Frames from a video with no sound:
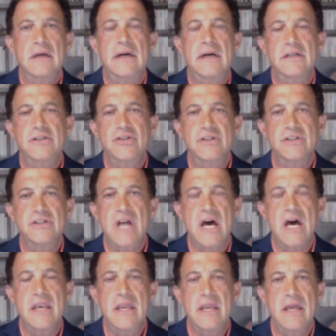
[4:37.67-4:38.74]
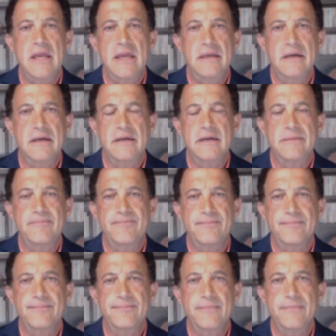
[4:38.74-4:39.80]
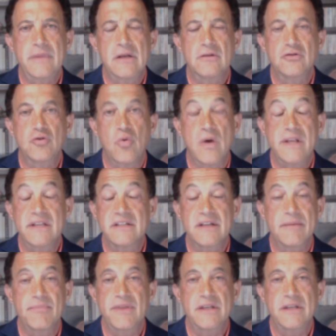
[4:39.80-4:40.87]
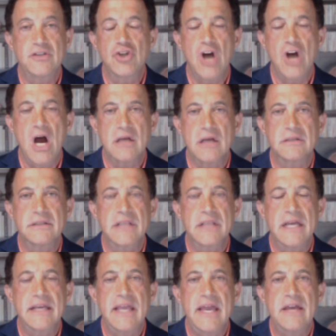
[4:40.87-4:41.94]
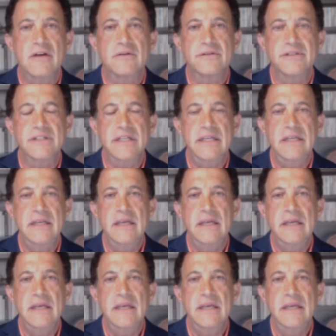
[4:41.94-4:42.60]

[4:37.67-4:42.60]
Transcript: Uh, she's not a um, you know twenty something child like AOC.